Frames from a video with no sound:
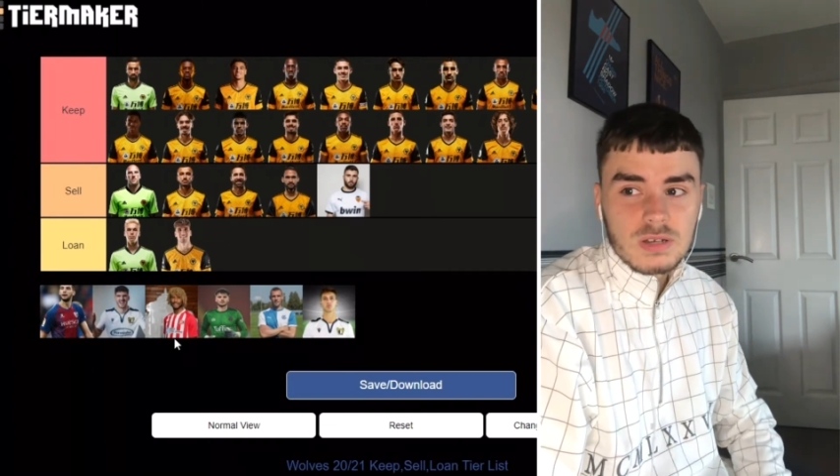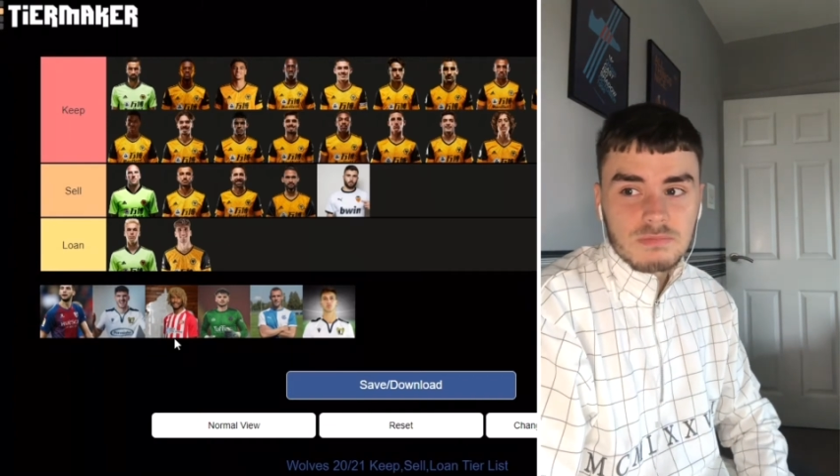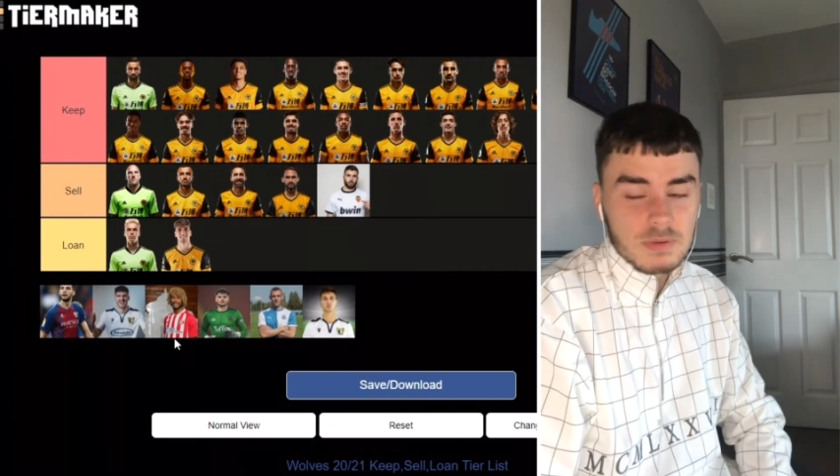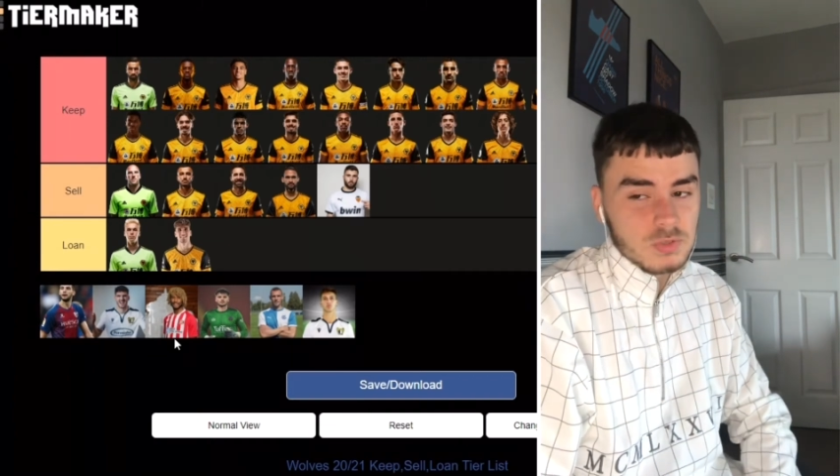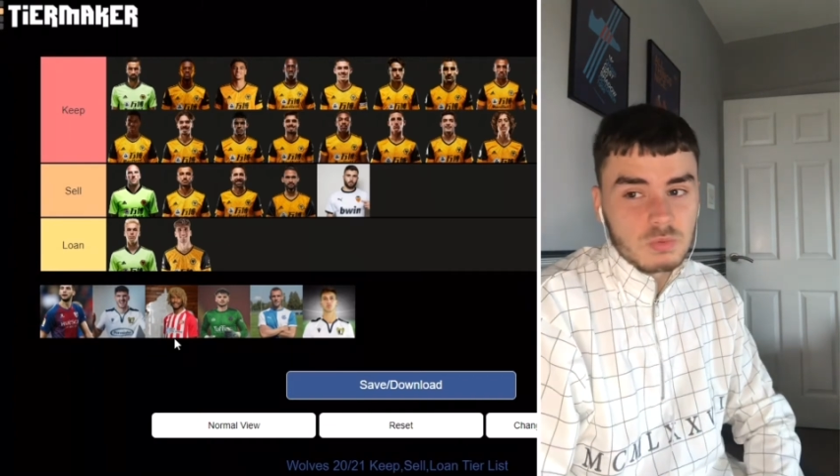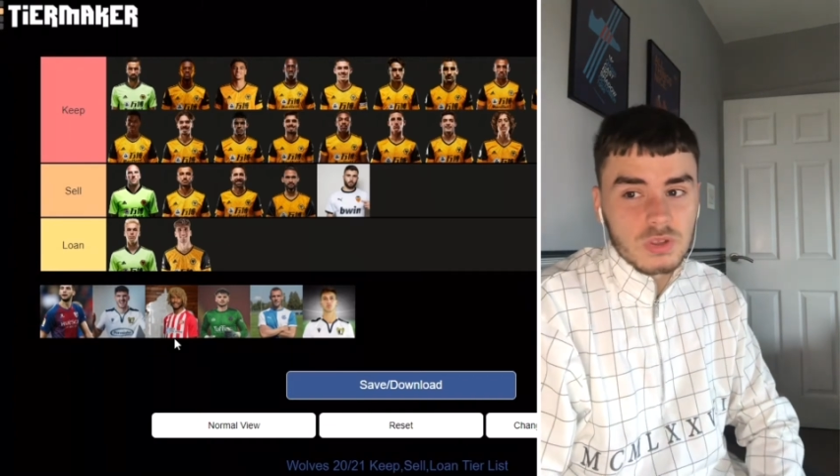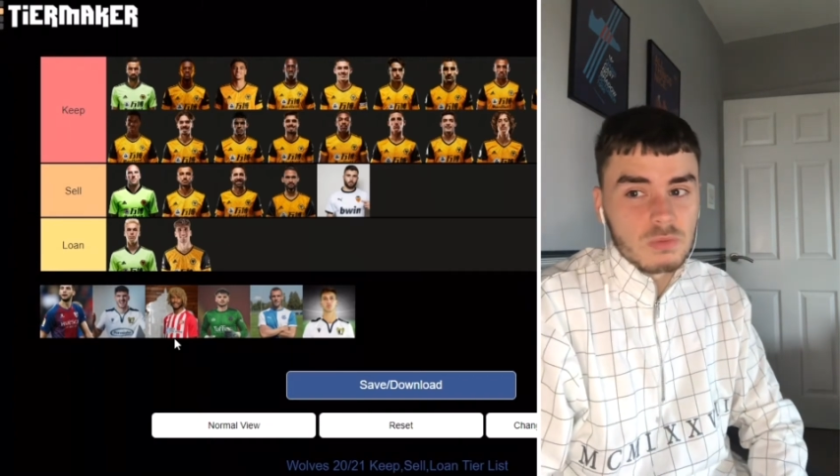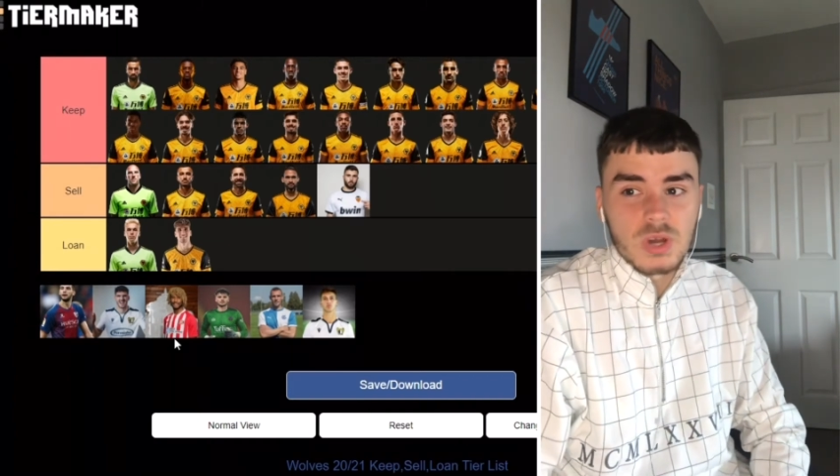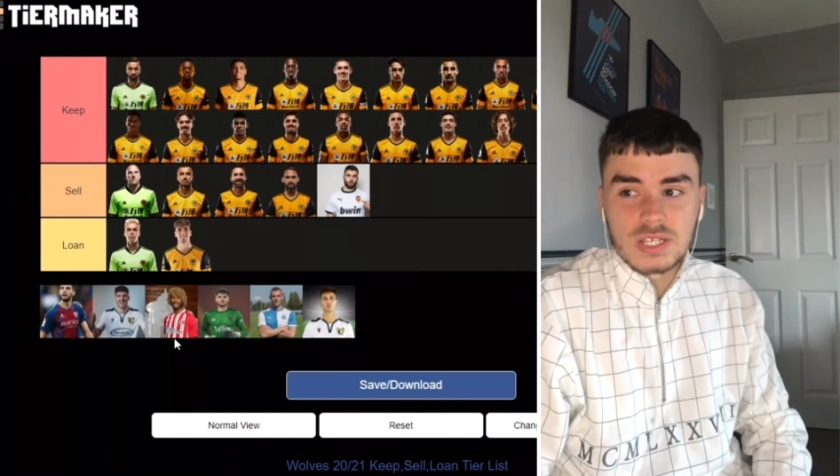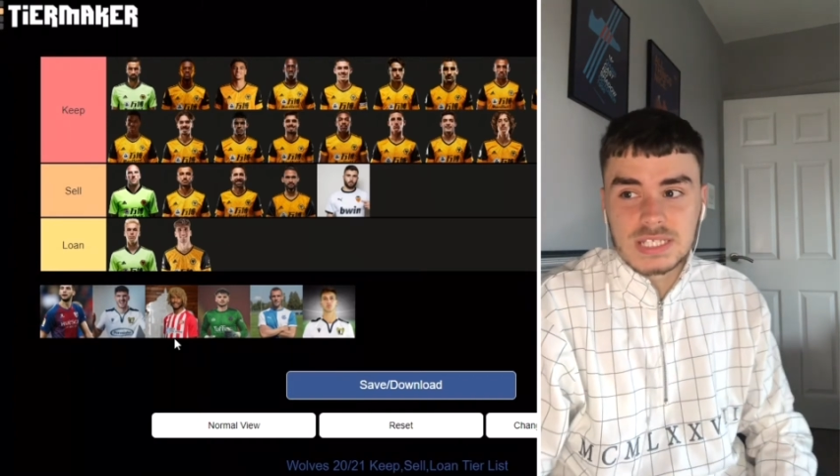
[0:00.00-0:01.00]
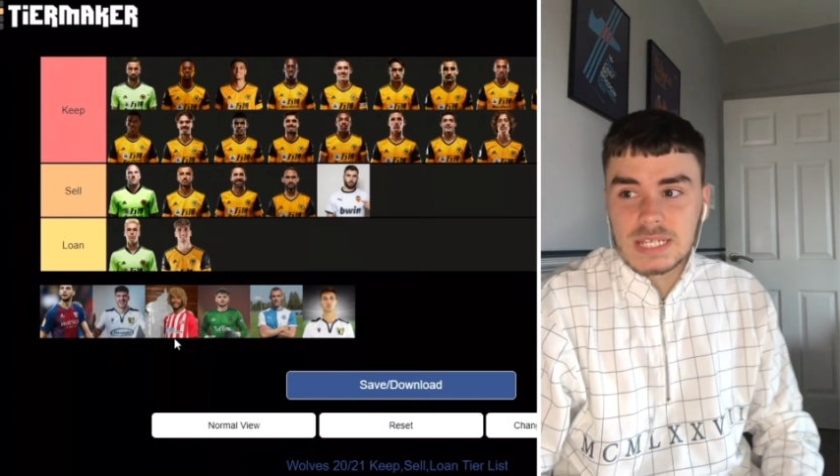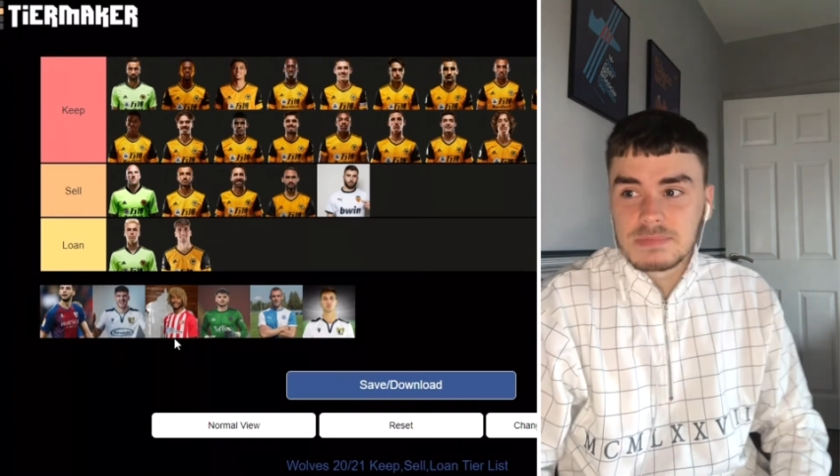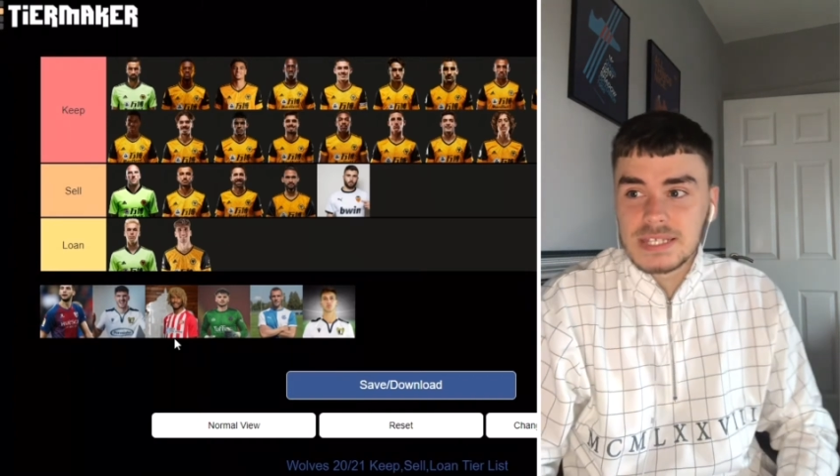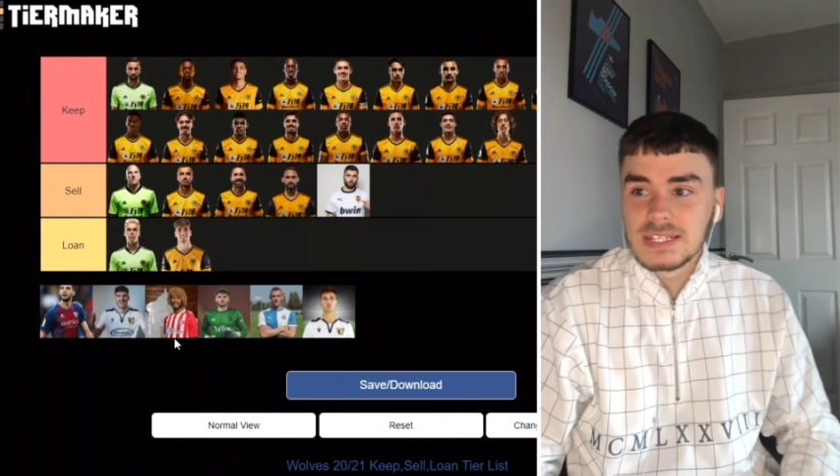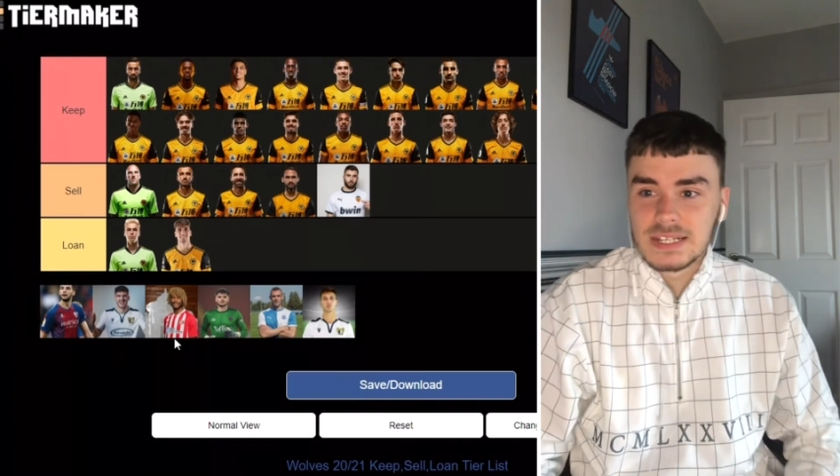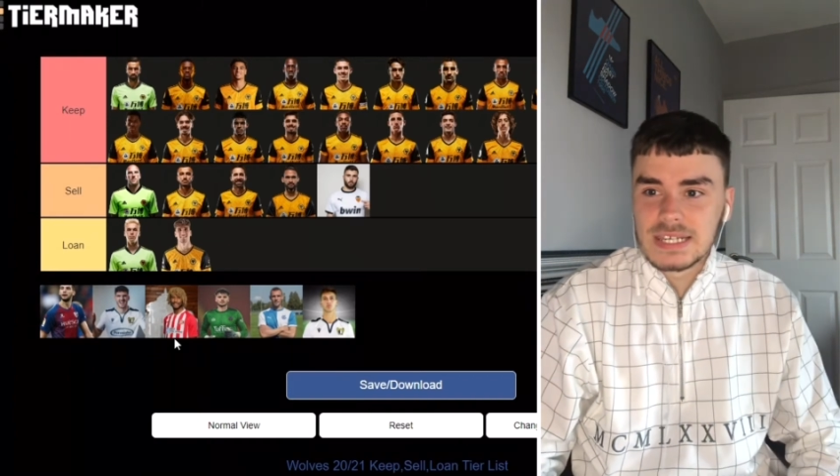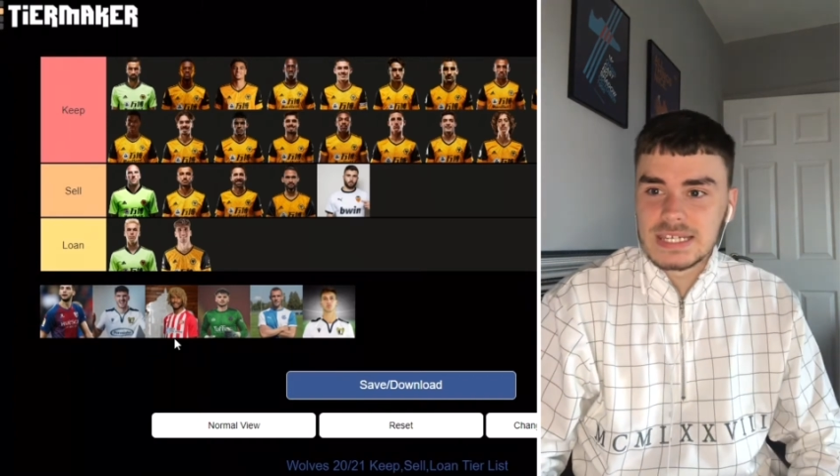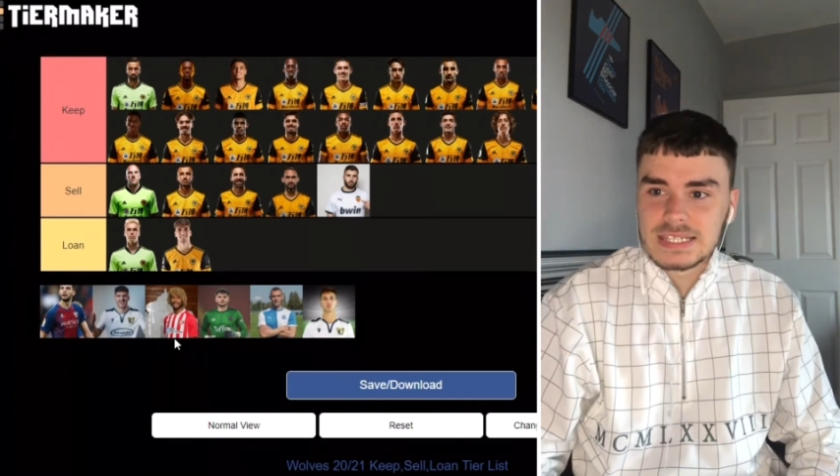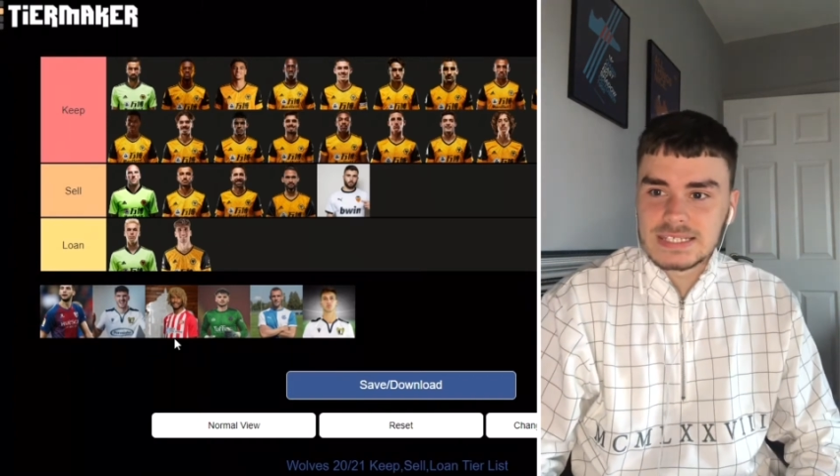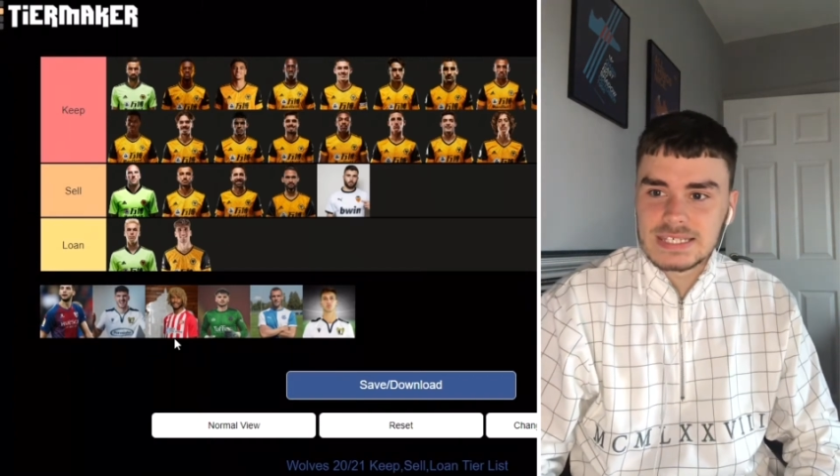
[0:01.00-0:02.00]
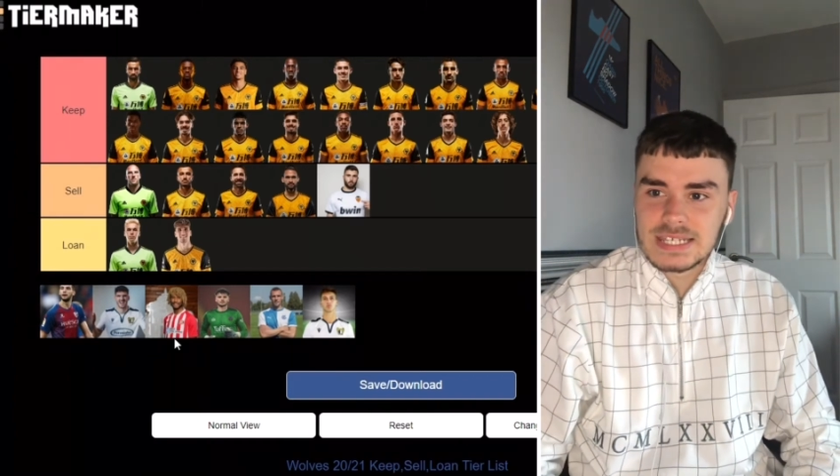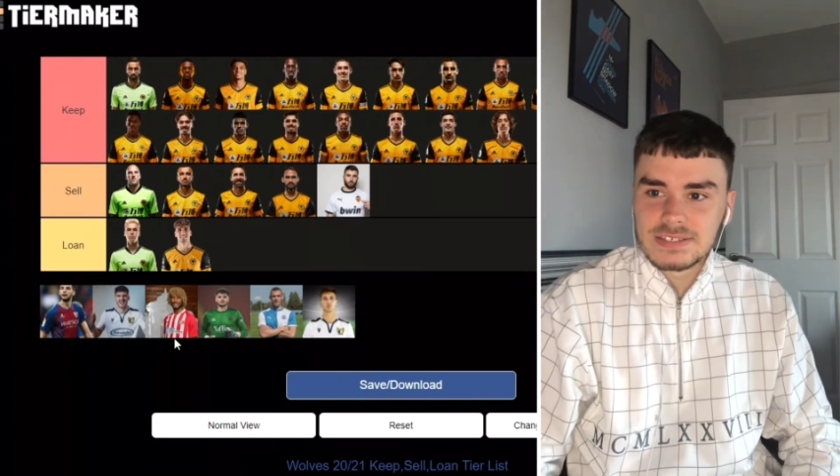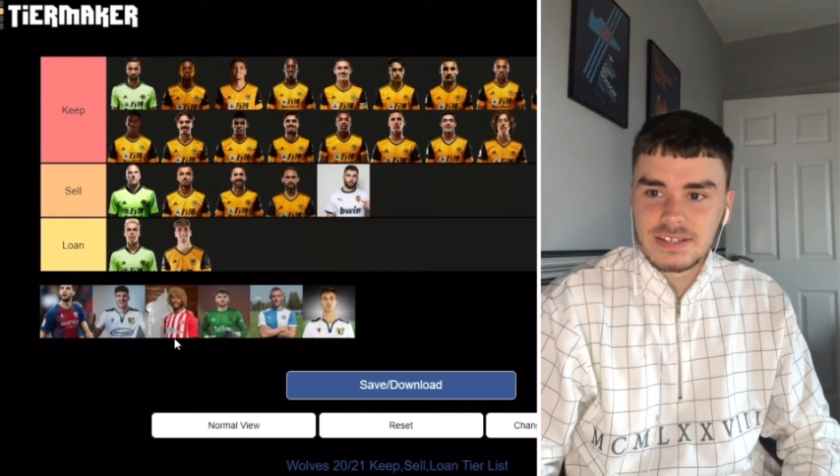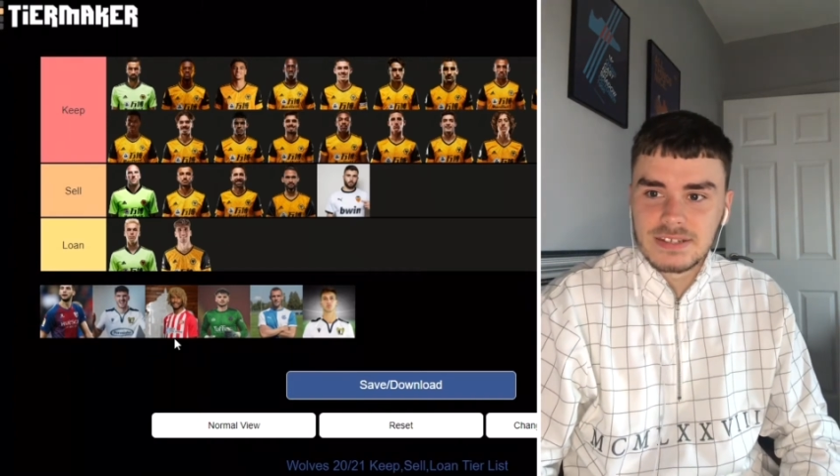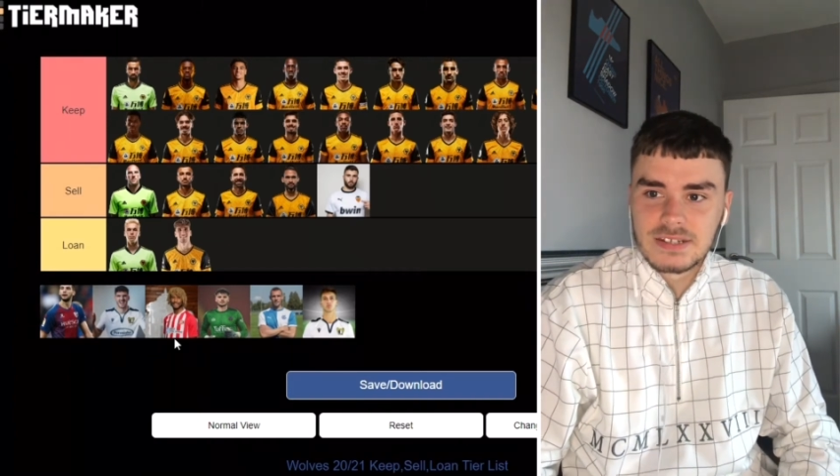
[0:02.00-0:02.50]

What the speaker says: pretty much one of the worst teams in La Liga this season.